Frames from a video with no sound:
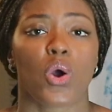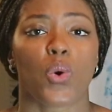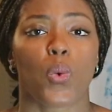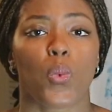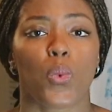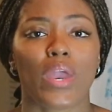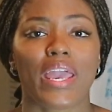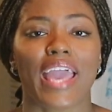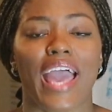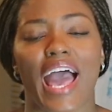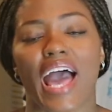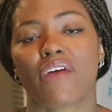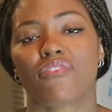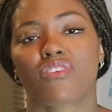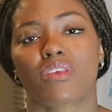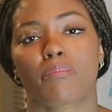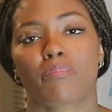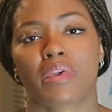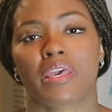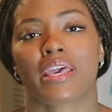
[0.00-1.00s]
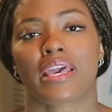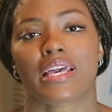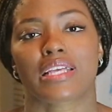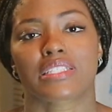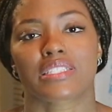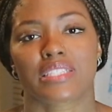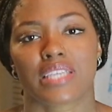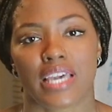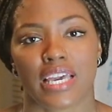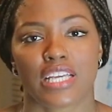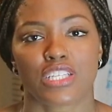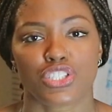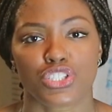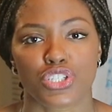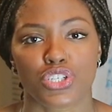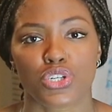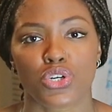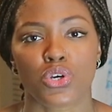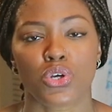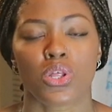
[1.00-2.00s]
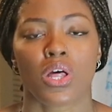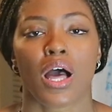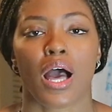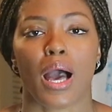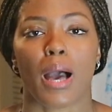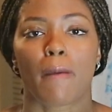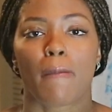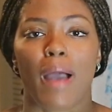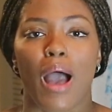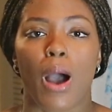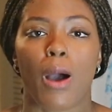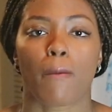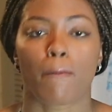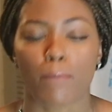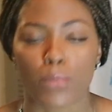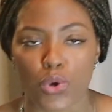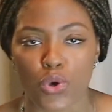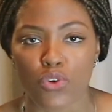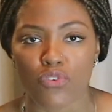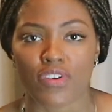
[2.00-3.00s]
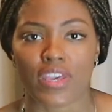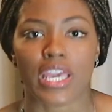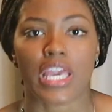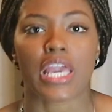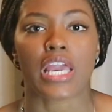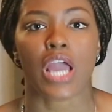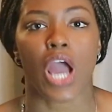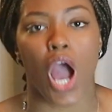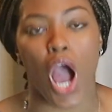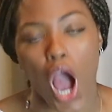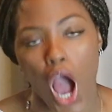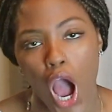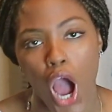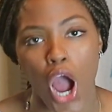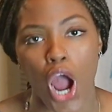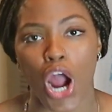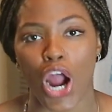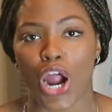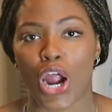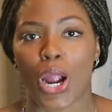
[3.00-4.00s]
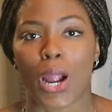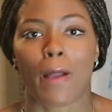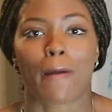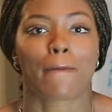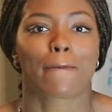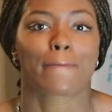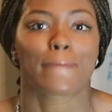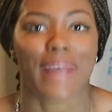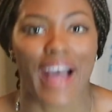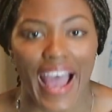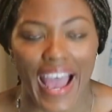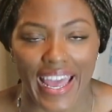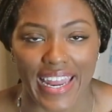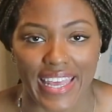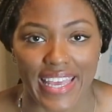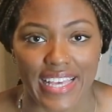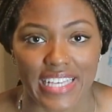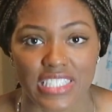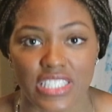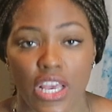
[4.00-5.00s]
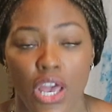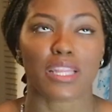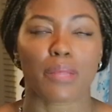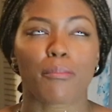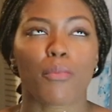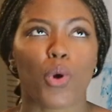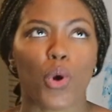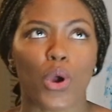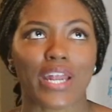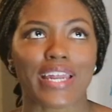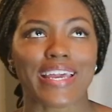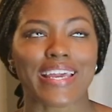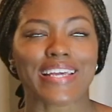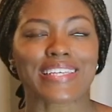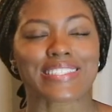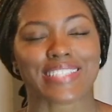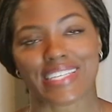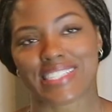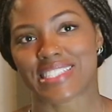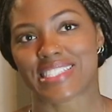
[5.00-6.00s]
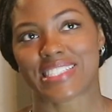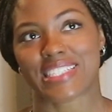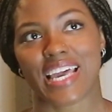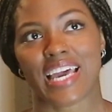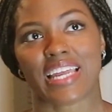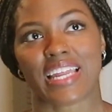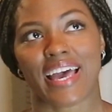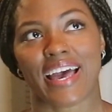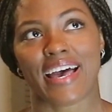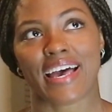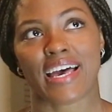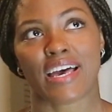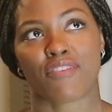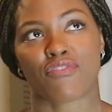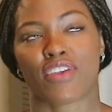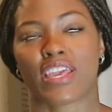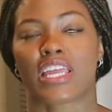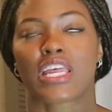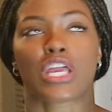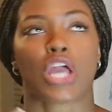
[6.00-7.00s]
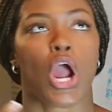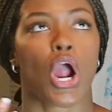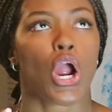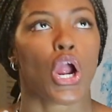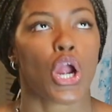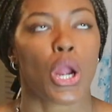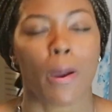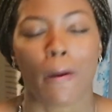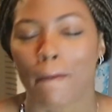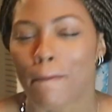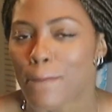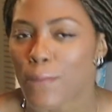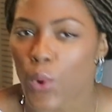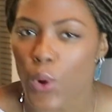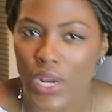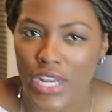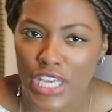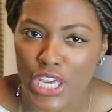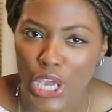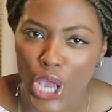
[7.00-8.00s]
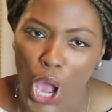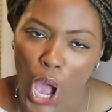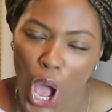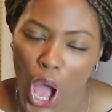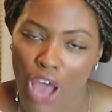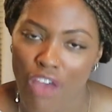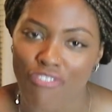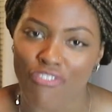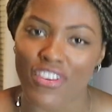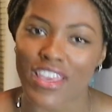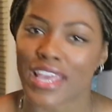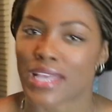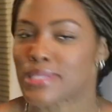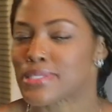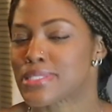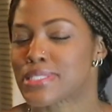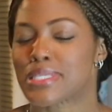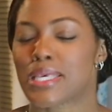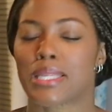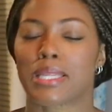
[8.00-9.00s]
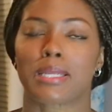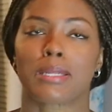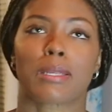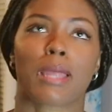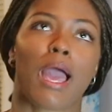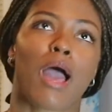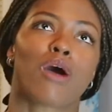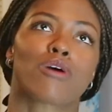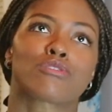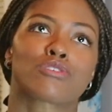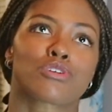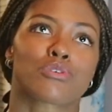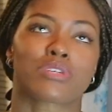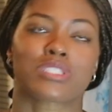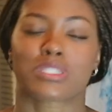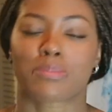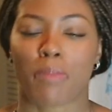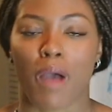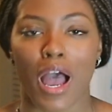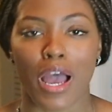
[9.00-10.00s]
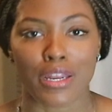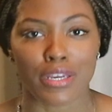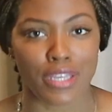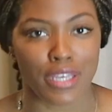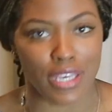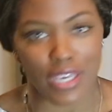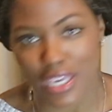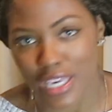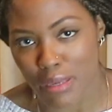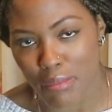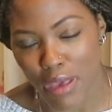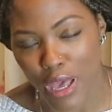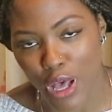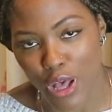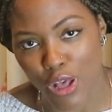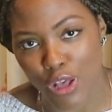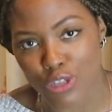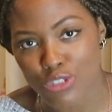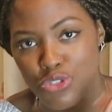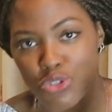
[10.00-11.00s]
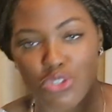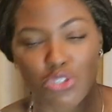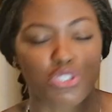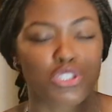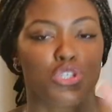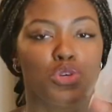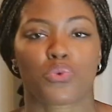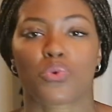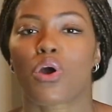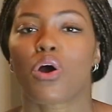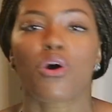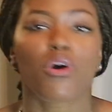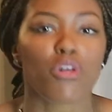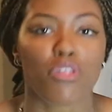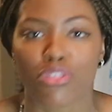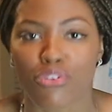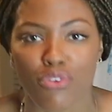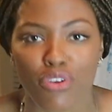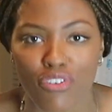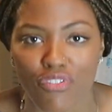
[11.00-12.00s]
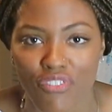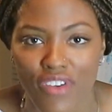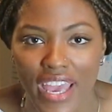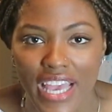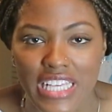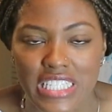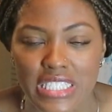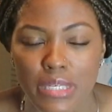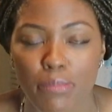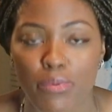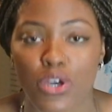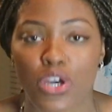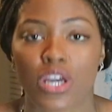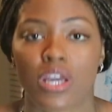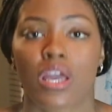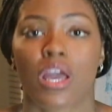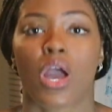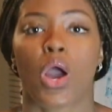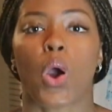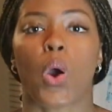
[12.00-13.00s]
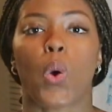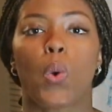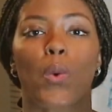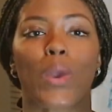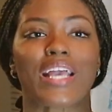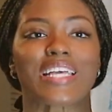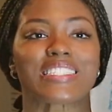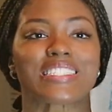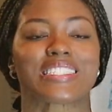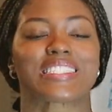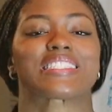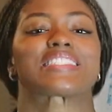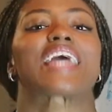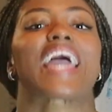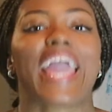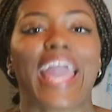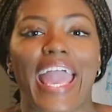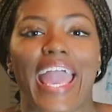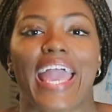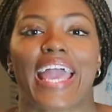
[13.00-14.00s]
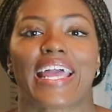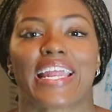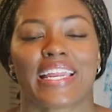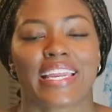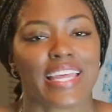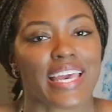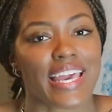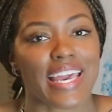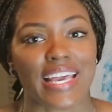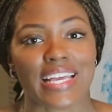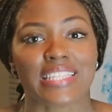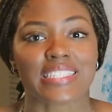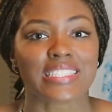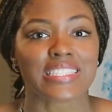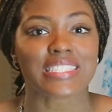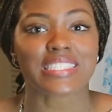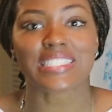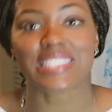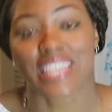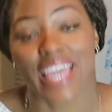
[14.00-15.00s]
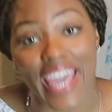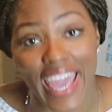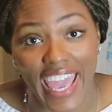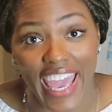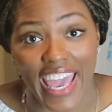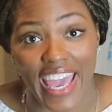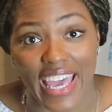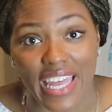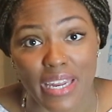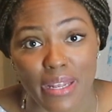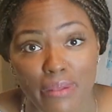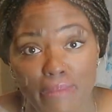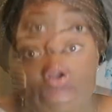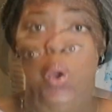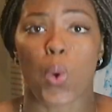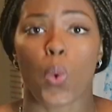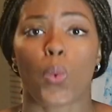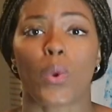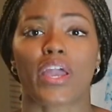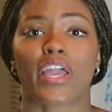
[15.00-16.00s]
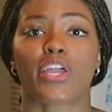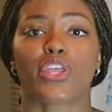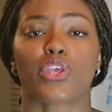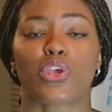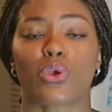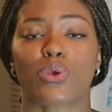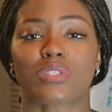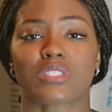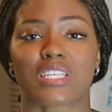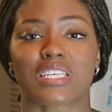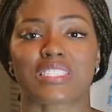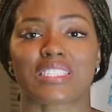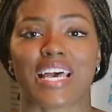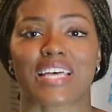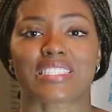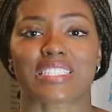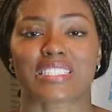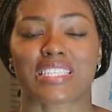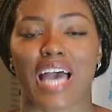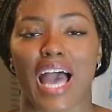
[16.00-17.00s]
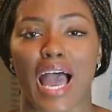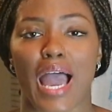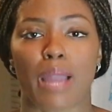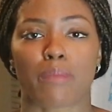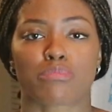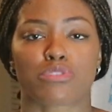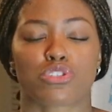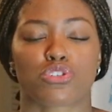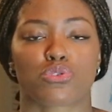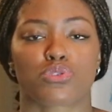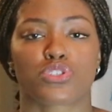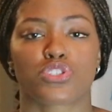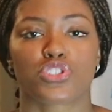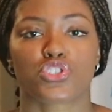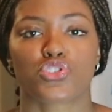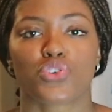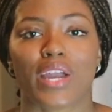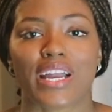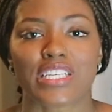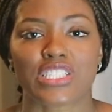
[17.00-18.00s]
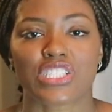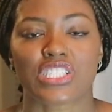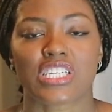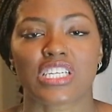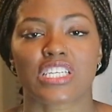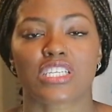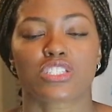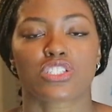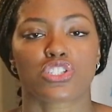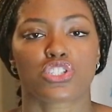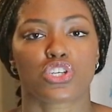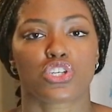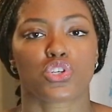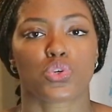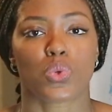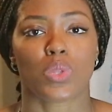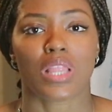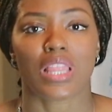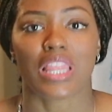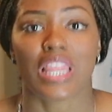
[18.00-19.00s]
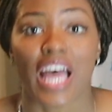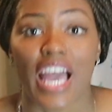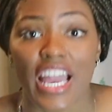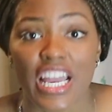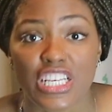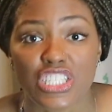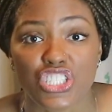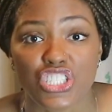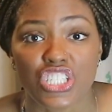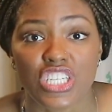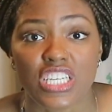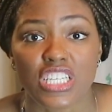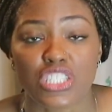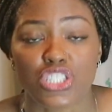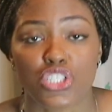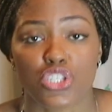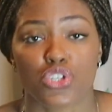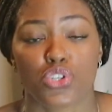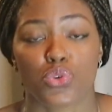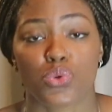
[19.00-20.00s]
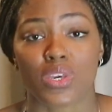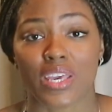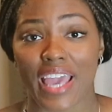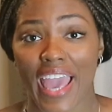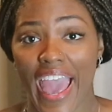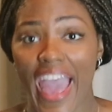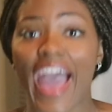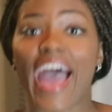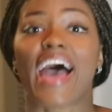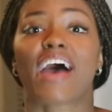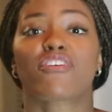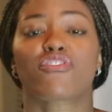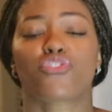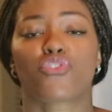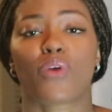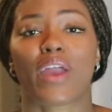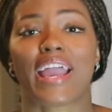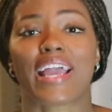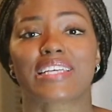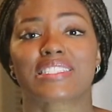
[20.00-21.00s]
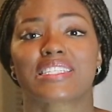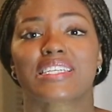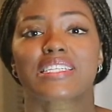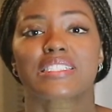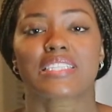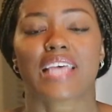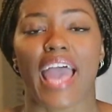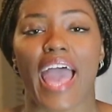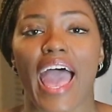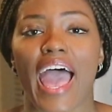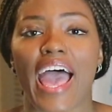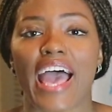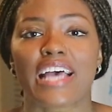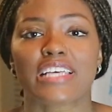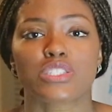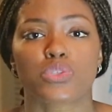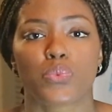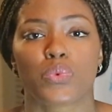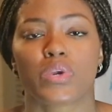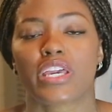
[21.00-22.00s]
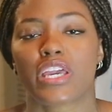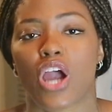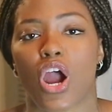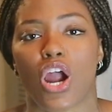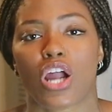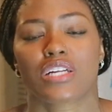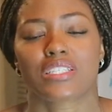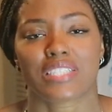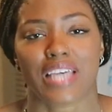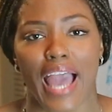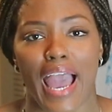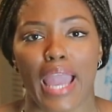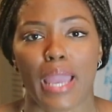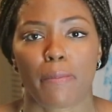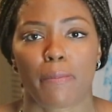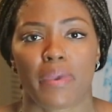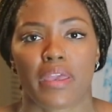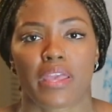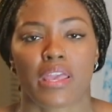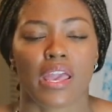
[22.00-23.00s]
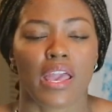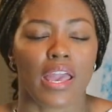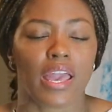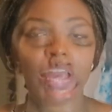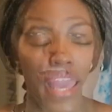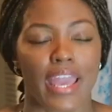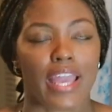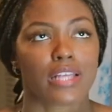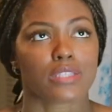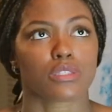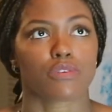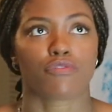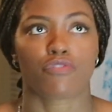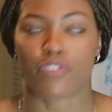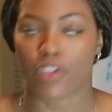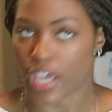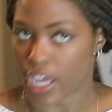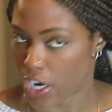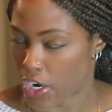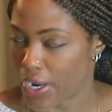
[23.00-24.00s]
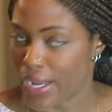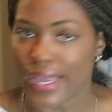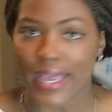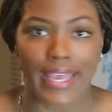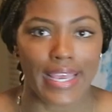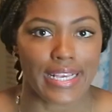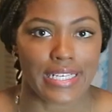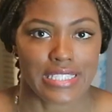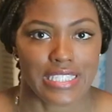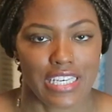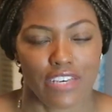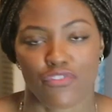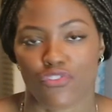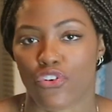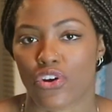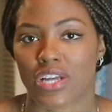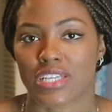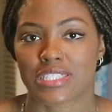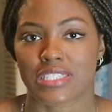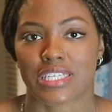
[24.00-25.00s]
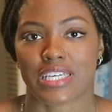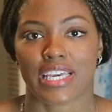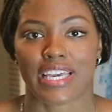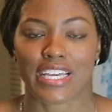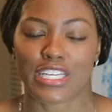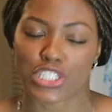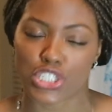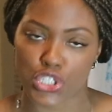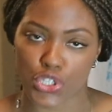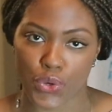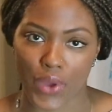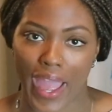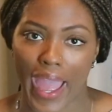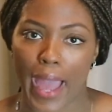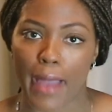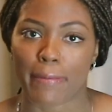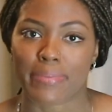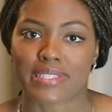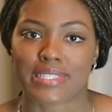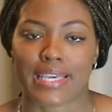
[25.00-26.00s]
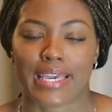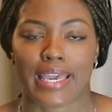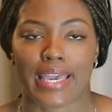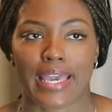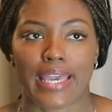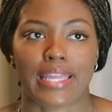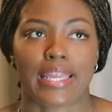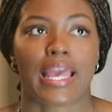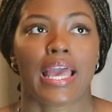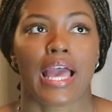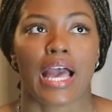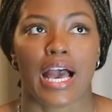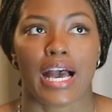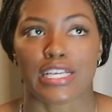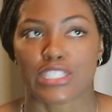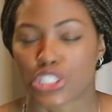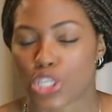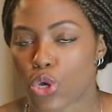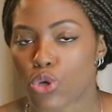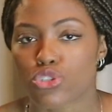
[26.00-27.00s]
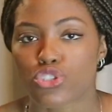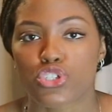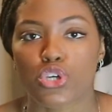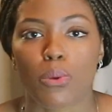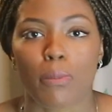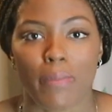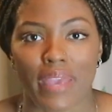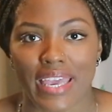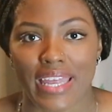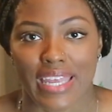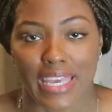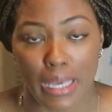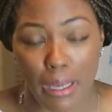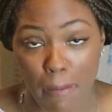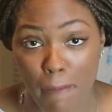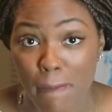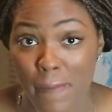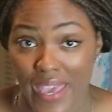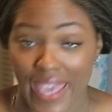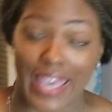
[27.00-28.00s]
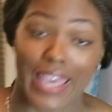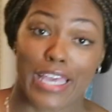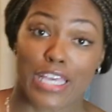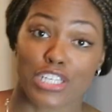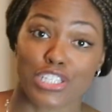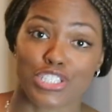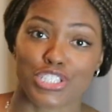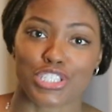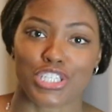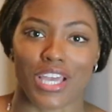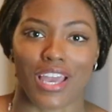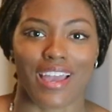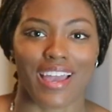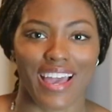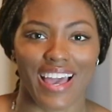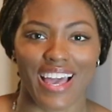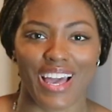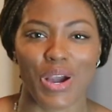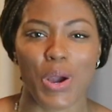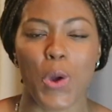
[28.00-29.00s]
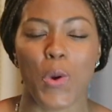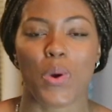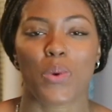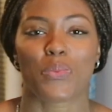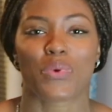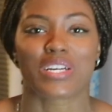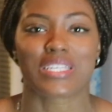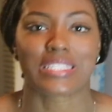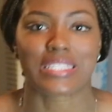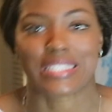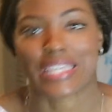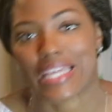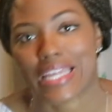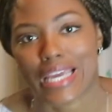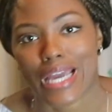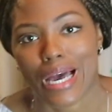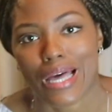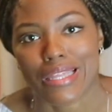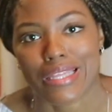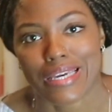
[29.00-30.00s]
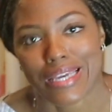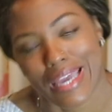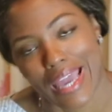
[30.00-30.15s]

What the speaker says: We have to be intentional about moving our bodies. In the mornings, instead of getting our morning coffee and sitting down to respond to emails or to scroll through Facebook, we stand instead. We can use this as a time to do stretches, to do lunges, to do calf raises as we are typing. It's very easy for us to get trapped in a social media binge when we're sitting on the